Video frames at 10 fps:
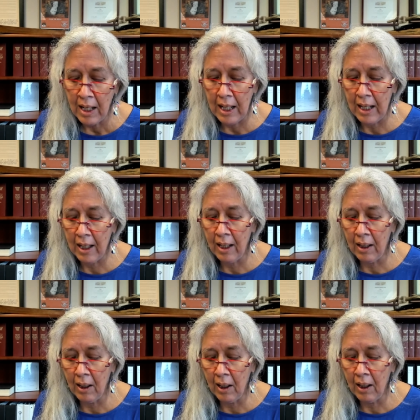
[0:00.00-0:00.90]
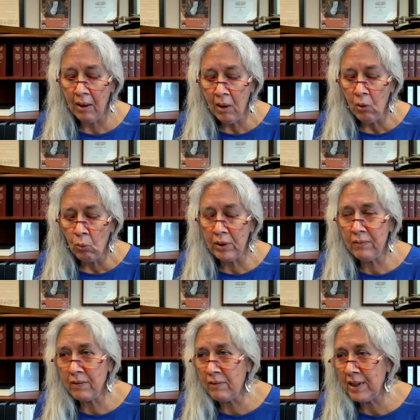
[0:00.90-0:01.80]
And one of
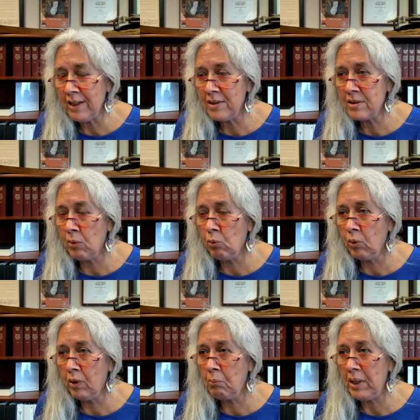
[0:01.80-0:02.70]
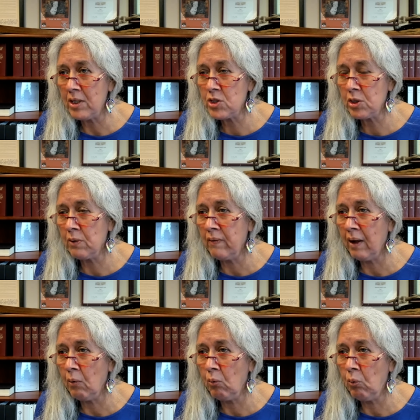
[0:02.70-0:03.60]
the things I want to make sure
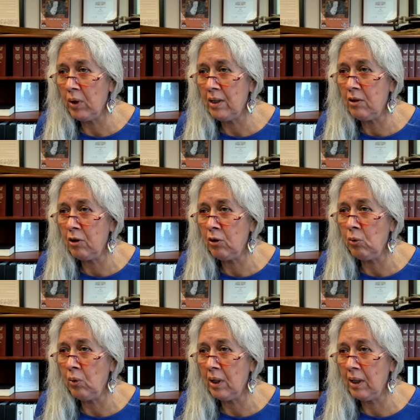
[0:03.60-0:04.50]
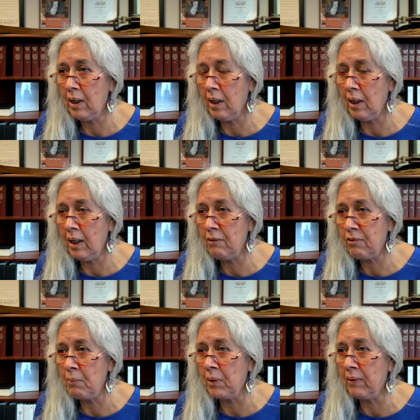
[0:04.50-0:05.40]
that we do, if
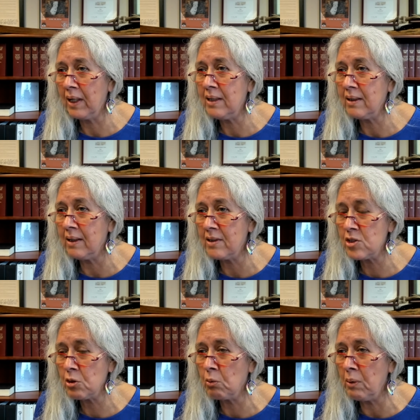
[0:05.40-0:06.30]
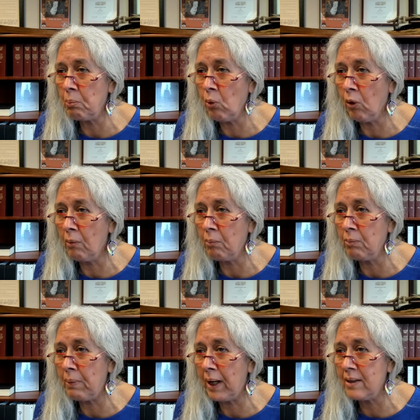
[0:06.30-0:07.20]
I'm elected, is to report
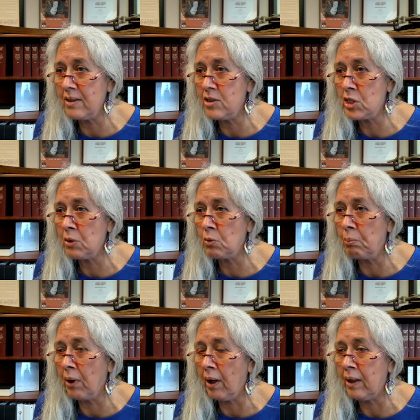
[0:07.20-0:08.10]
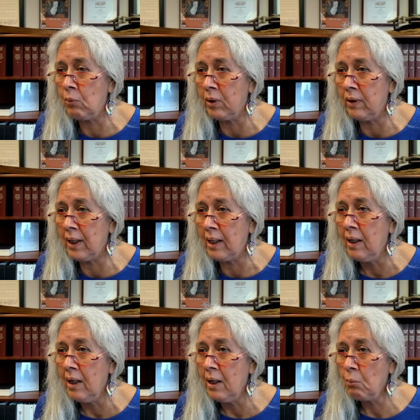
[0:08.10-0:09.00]
back to general body when they
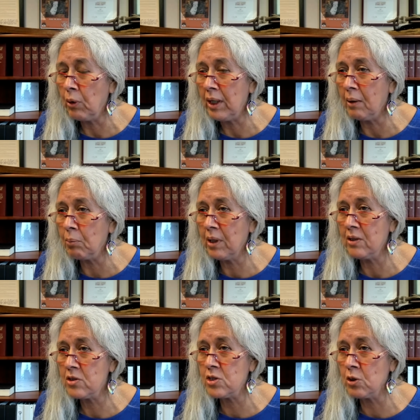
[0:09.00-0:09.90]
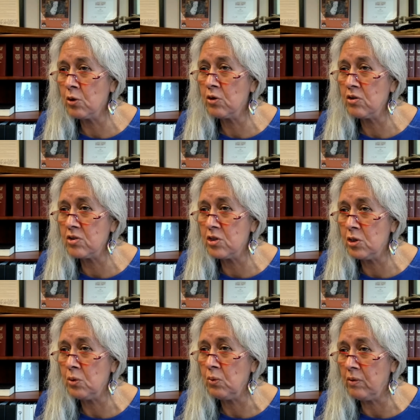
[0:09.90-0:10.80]
bring up concerns
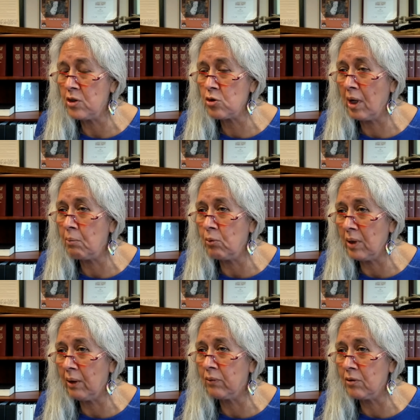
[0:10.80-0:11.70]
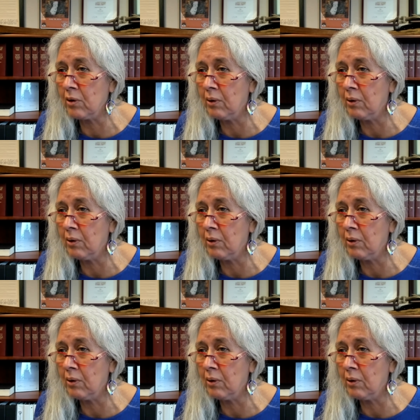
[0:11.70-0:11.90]
to the tribal council.